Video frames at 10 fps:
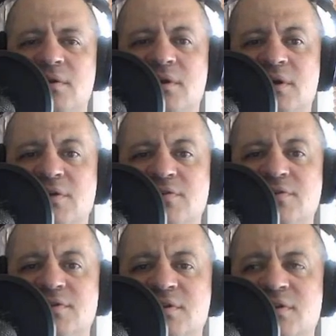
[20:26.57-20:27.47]

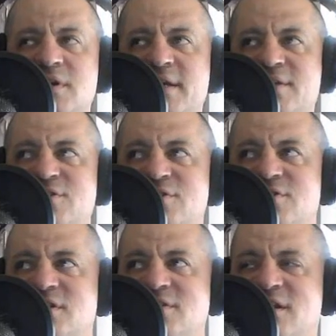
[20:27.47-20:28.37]
because it
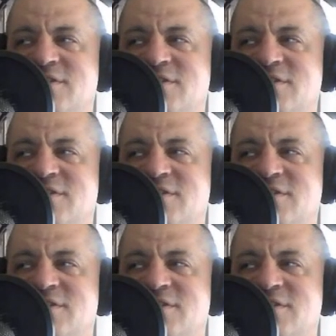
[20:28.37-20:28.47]
just doesn't,